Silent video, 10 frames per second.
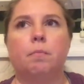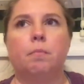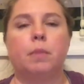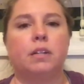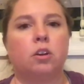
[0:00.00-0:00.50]

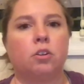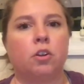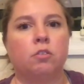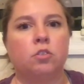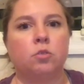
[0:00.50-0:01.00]
My daughter
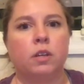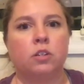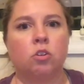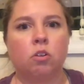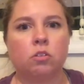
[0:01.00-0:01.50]
goes to a
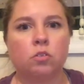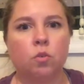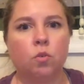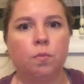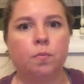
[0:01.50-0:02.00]
charter
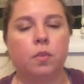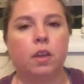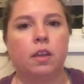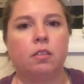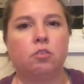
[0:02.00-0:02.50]
school,
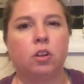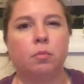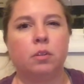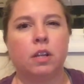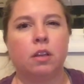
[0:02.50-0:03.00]
and they're trying to
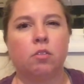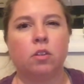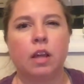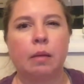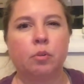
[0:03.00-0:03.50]
put together
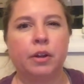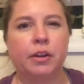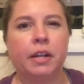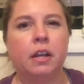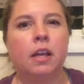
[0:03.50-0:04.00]
a
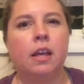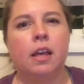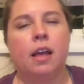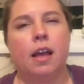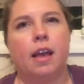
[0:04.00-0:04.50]
library,
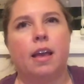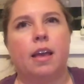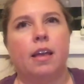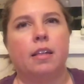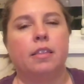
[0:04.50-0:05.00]

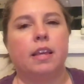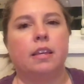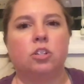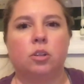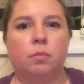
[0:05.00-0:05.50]
and they
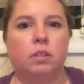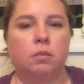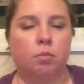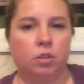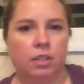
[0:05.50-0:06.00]
get shipments
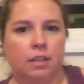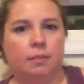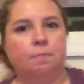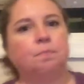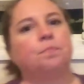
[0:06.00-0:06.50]
of books
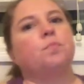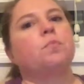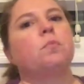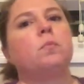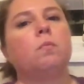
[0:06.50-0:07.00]
in,
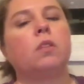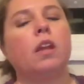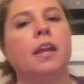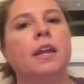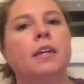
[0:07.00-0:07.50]

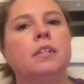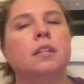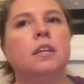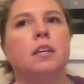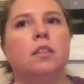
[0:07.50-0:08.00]
and
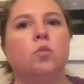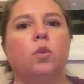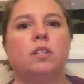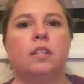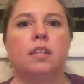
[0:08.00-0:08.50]
the
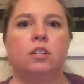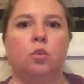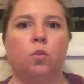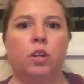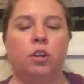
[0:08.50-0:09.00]
ones that they
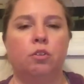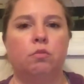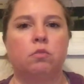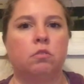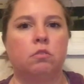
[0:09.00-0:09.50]
don't want to
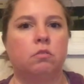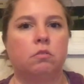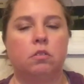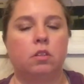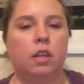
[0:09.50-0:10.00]
use,
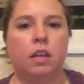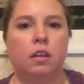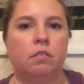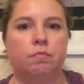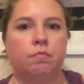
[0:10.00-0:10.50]

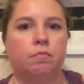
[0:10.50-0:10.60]
they